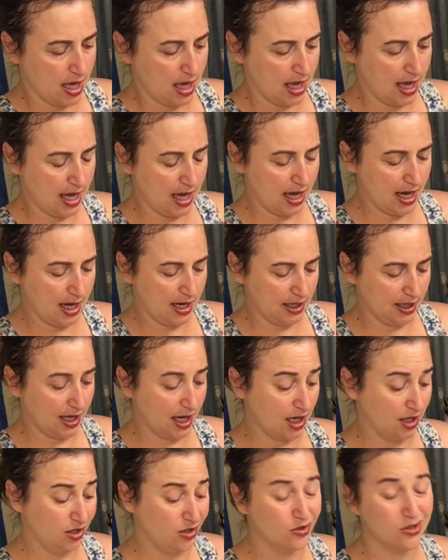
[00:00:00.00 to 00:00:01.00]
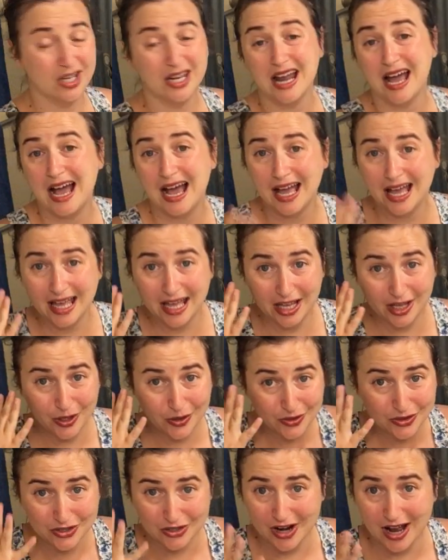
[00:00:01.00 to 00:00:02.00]
And again, you can
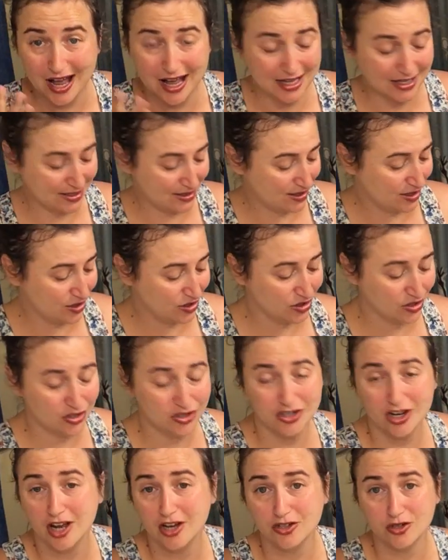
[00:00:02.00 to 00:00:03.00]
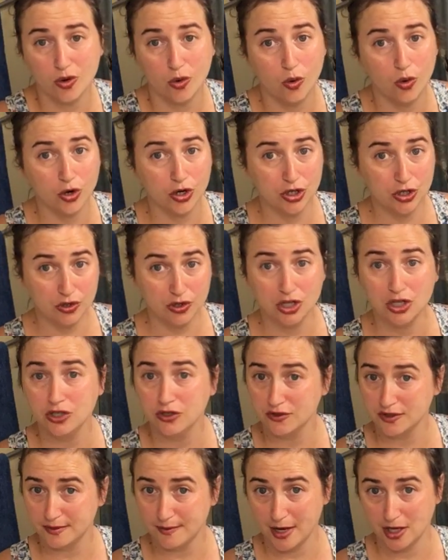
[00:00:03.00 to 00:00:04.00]
use your eyes to just judge, or you can
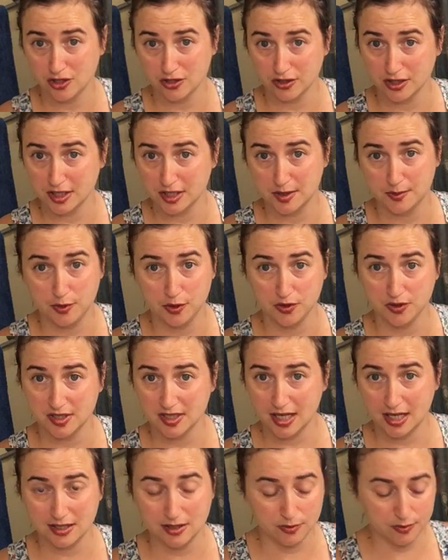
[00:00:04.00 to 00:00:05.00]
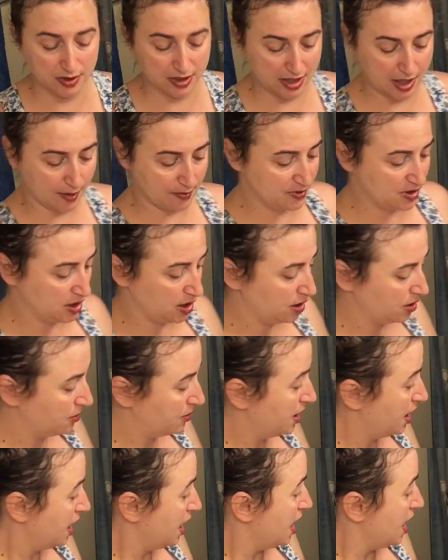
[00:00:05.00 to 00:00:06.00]
use measuring spoons. That's really up to you.
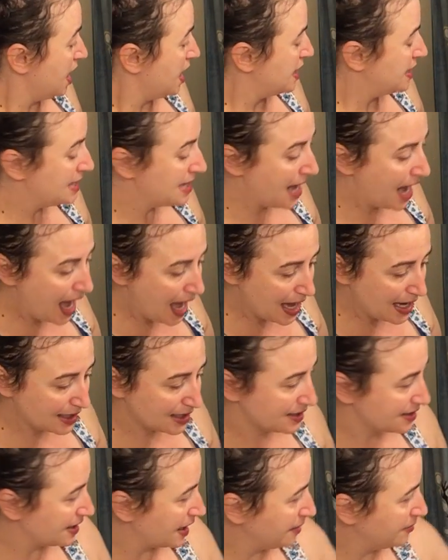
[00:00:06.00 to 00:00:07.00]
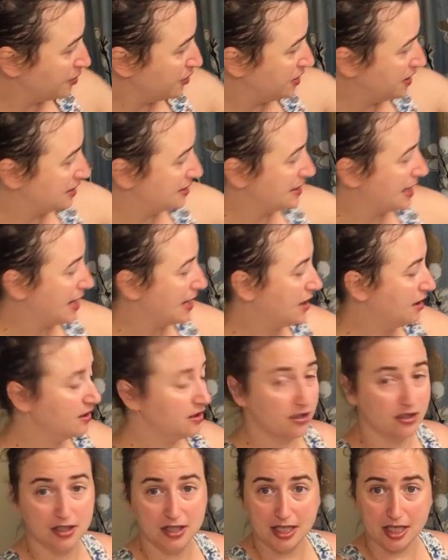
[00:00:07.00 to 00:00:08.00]
Next, I'm going to take a
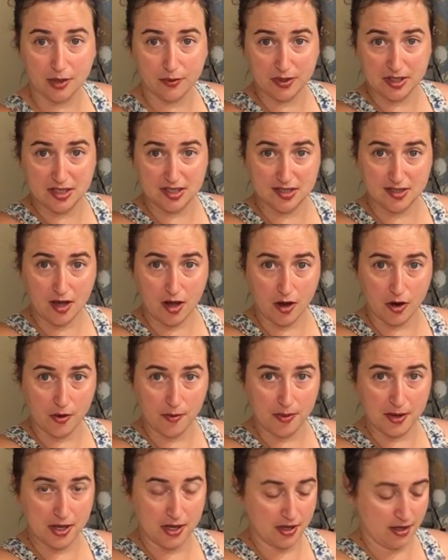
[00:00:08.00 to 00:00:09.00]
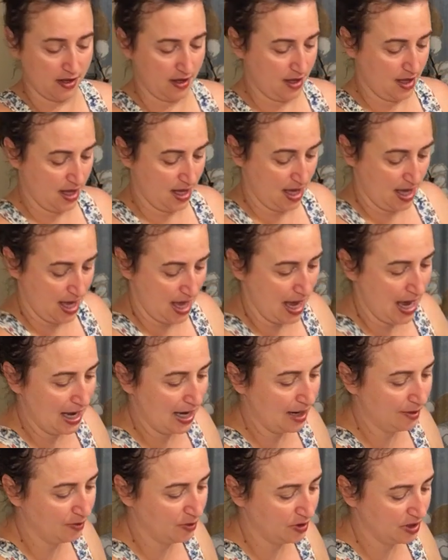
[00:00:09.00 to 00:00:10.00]
little liquid soap and
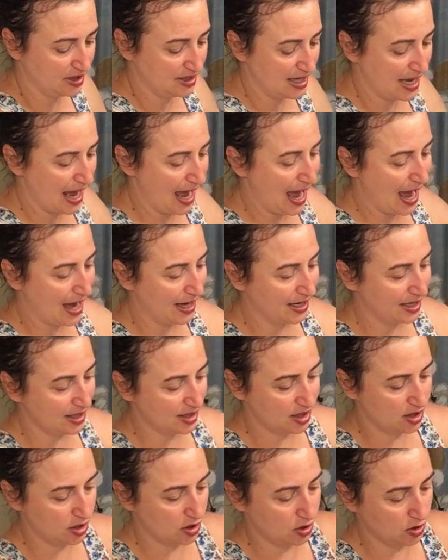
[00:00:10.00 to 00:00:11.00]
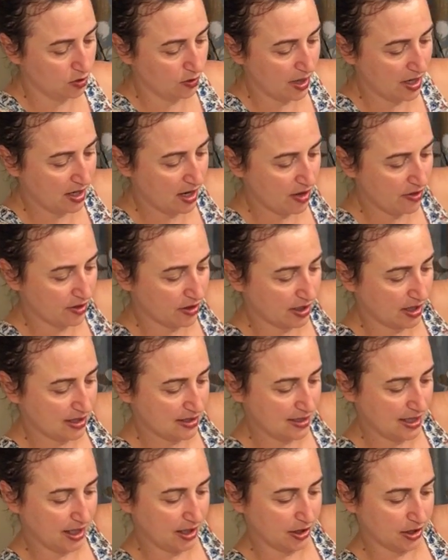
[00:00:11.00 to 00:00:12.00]
I'm going to add it to another
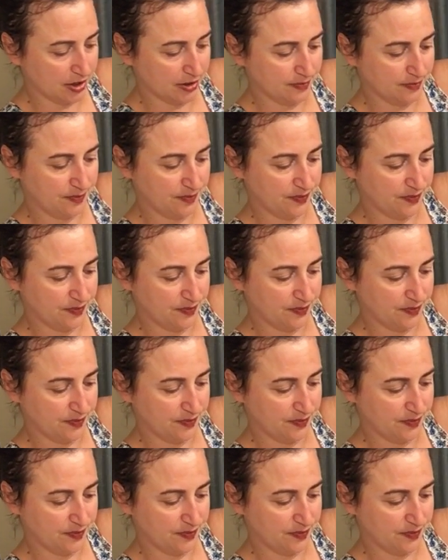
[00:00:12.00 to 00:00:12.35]
container.